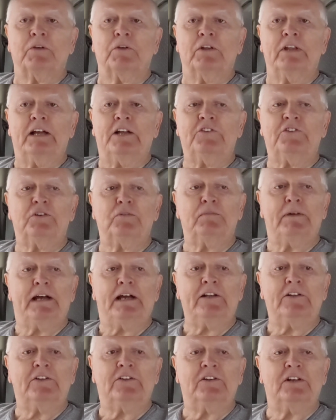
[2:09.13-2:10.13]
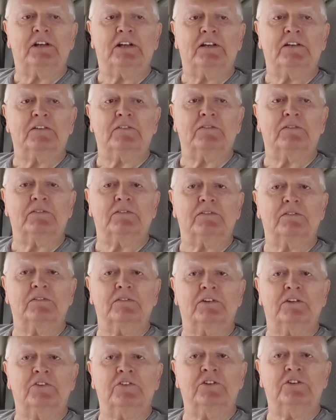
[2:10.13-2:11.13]
Well, that's about the
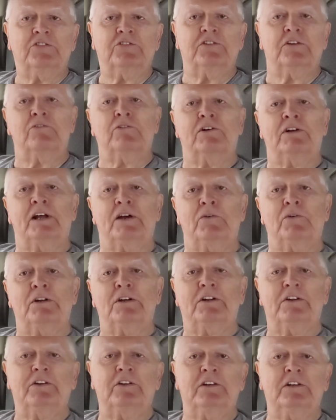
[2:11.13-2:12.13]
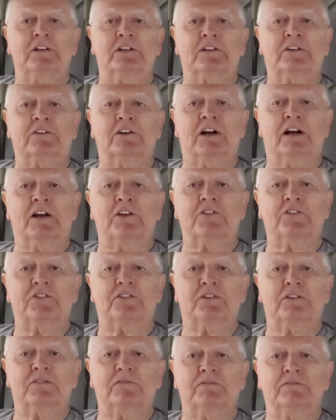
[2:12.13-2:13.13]
gist of what I wanted to get across.
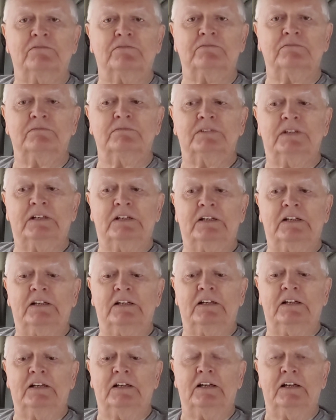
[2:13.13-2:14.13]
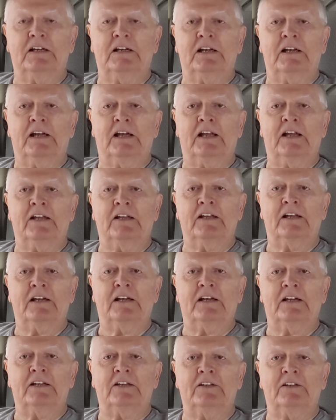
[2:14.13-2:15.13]
And
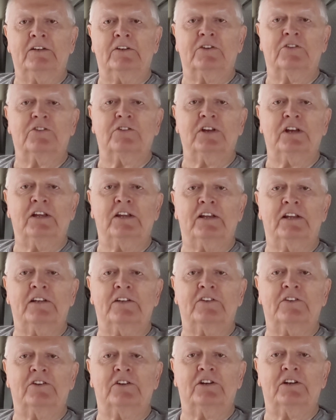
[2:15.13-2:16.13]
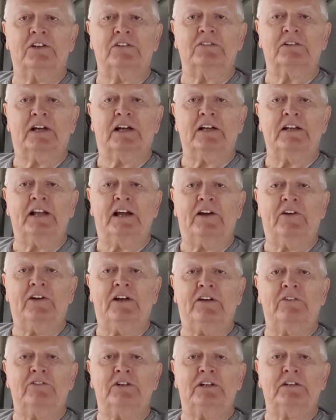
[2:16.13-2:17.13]
you can see that I now
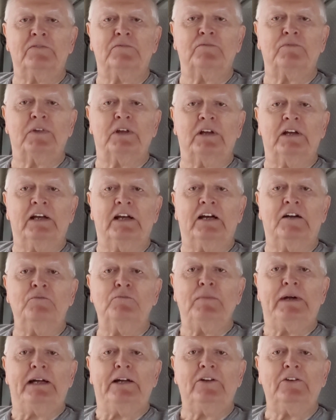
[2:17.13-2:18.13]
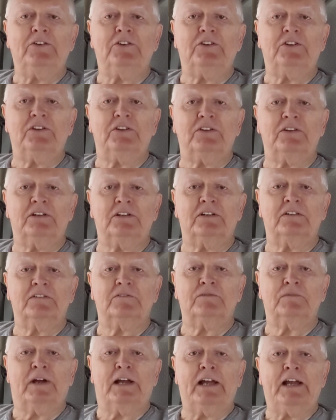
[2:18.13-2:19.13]
have a mount,
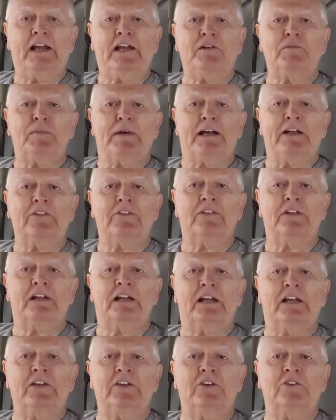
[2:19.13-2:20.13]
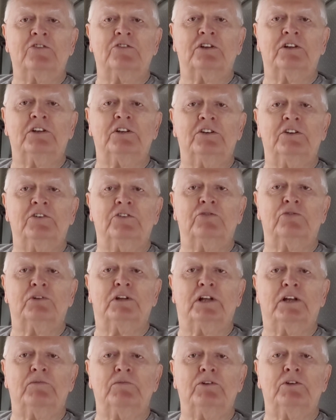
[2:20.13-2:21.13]
my hand mount that I usually use when
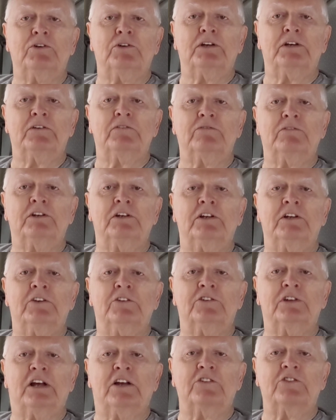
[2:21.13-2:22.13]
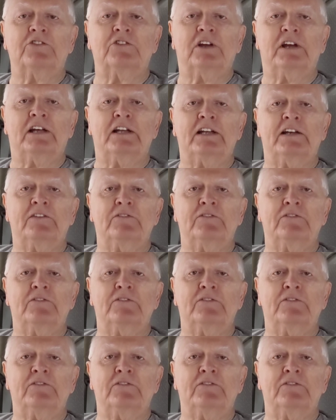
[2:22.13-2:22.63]
I'm doing videos outside.